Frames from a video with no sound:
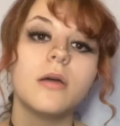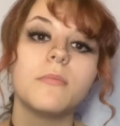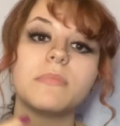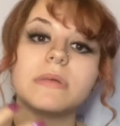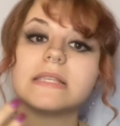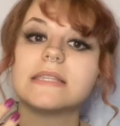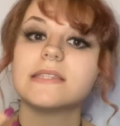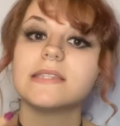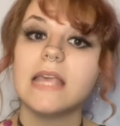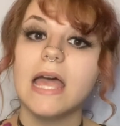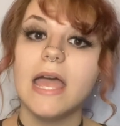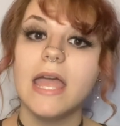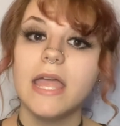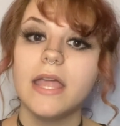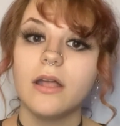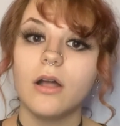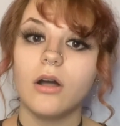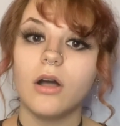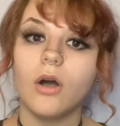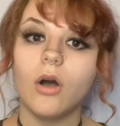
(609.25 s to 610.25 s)
but
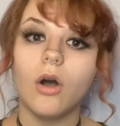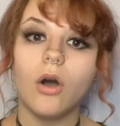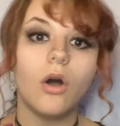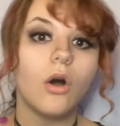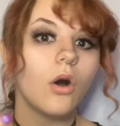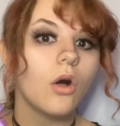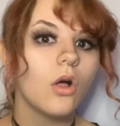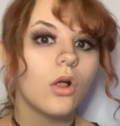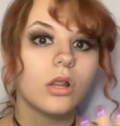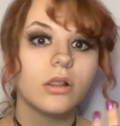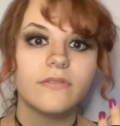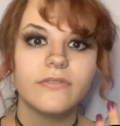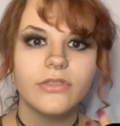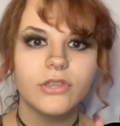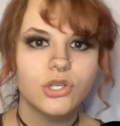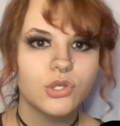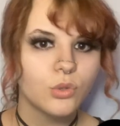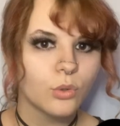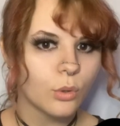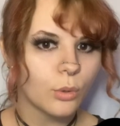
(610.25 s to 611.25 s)
say all of the
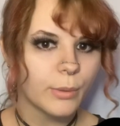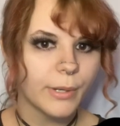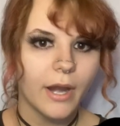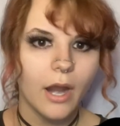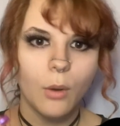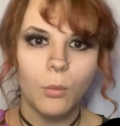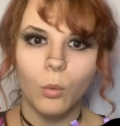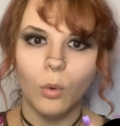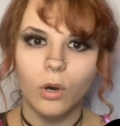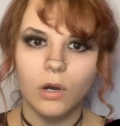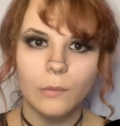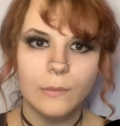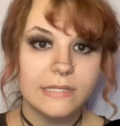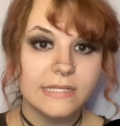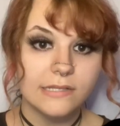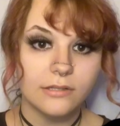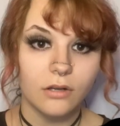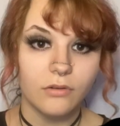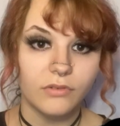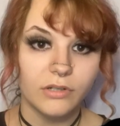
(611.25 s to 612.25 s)
jewelry I wore was
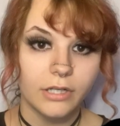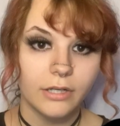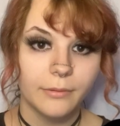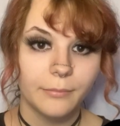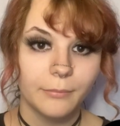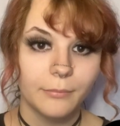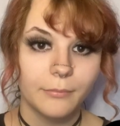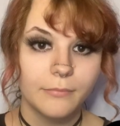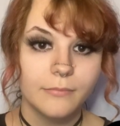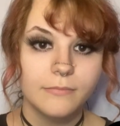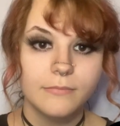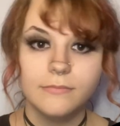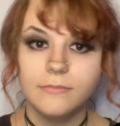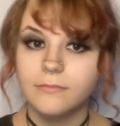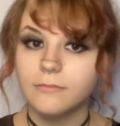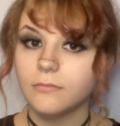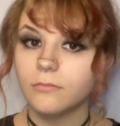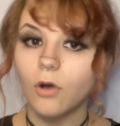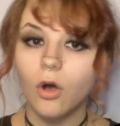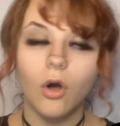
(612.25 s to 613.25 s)
silver.
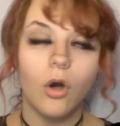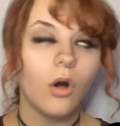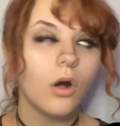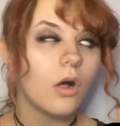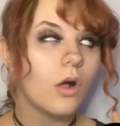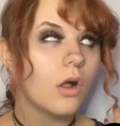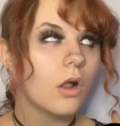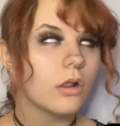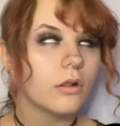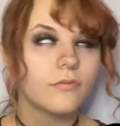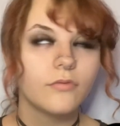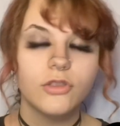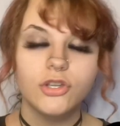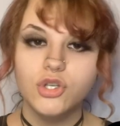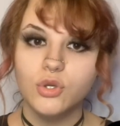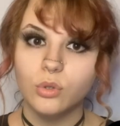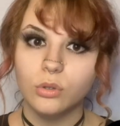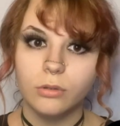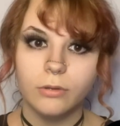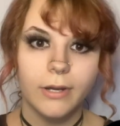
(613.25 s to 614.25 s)
All of the
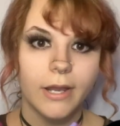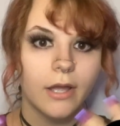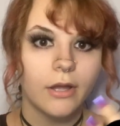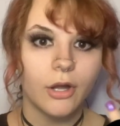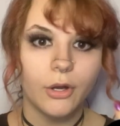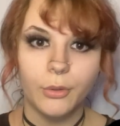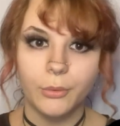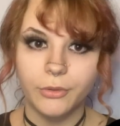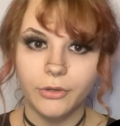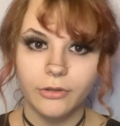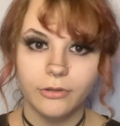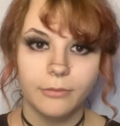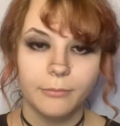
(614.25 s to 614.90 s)
jewelry I owned.